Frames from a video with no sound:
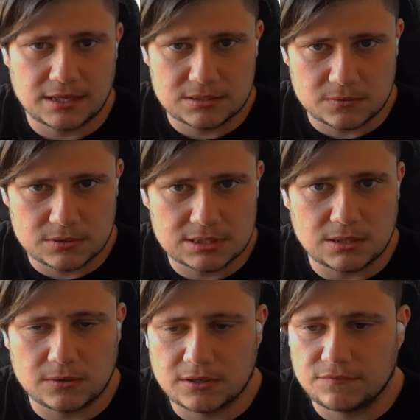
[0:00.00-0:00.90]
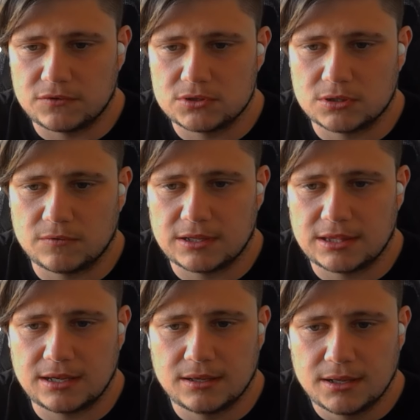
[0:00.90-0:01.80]
That's where there's a lot of confusion around
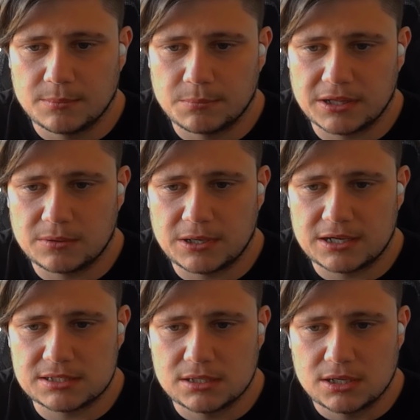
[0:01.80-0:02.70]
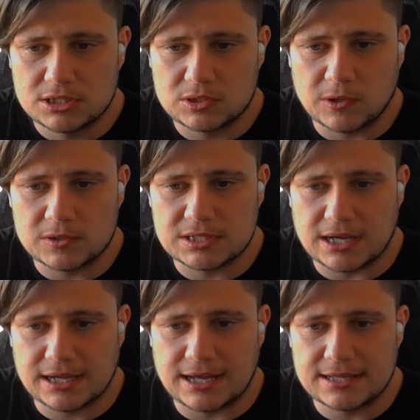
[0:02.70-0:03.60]
that. Blunderbuss, to be honest, I